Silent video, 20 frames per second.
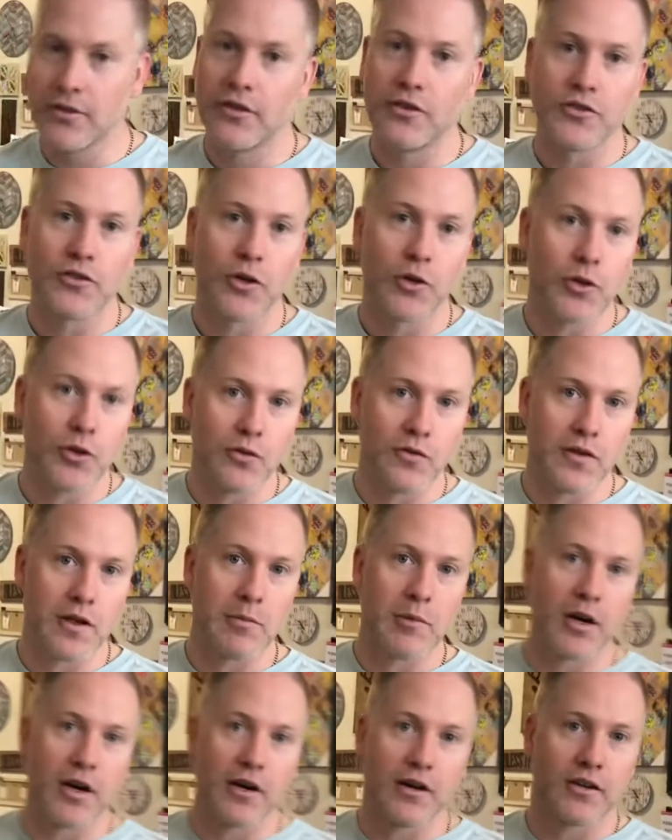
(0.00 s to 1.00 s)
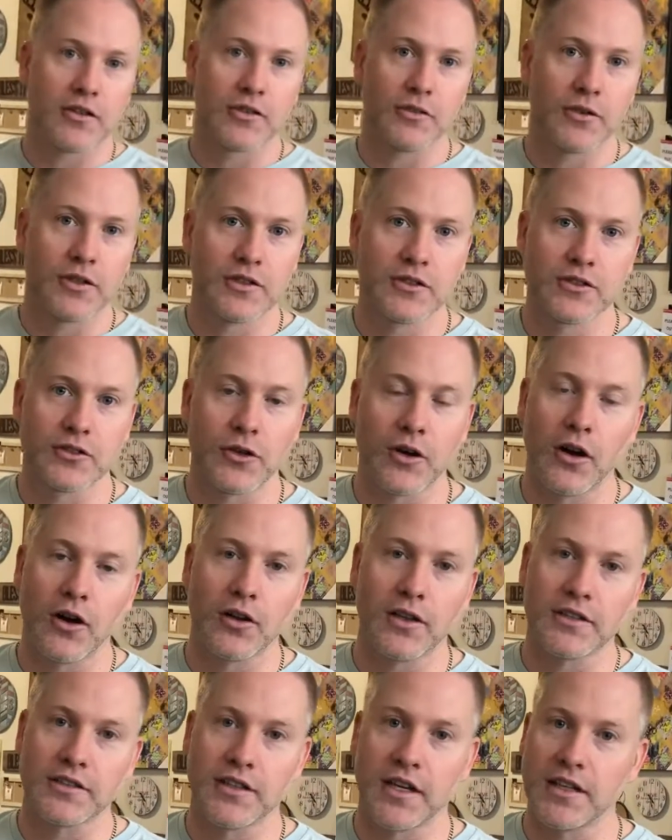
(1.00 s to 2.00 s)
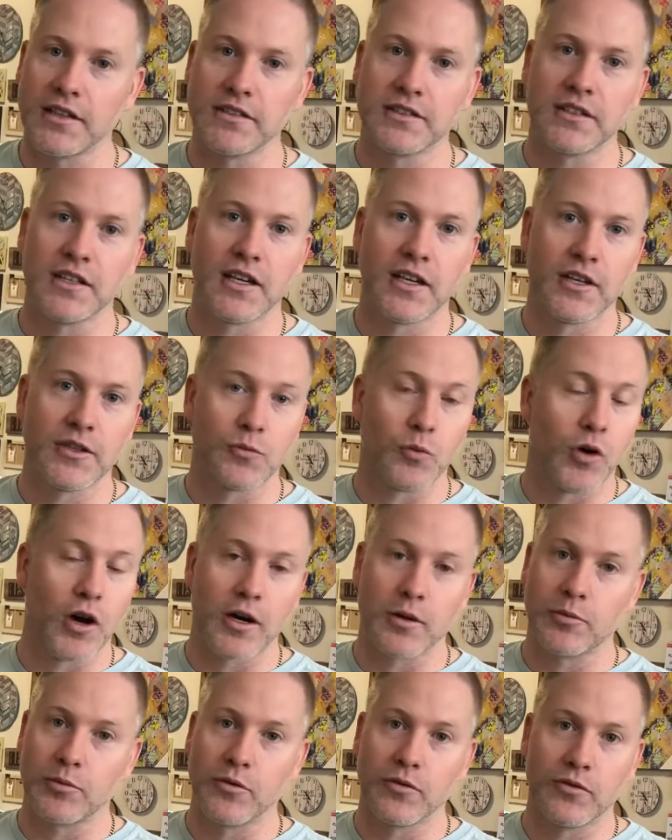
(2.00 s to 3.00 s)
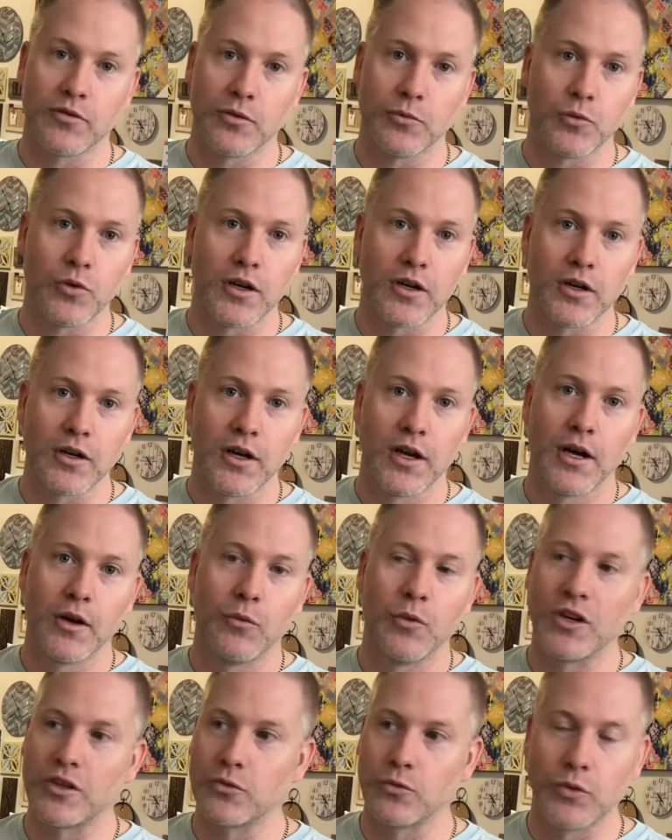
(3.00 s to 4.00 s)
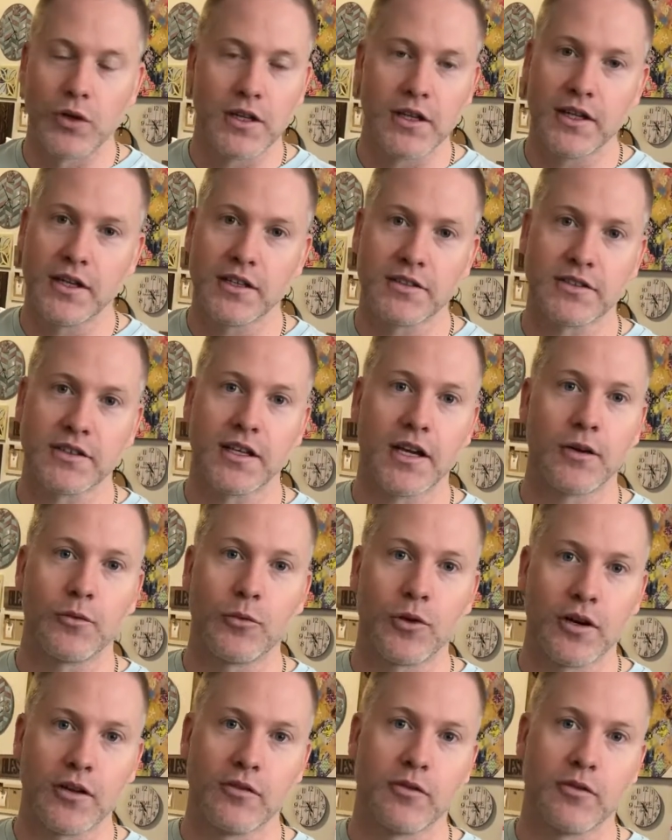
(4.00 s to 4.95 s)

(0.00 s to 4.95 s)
there's no UV barrier to it, so all it does is waterproof the wood, which really doesn't get rid of the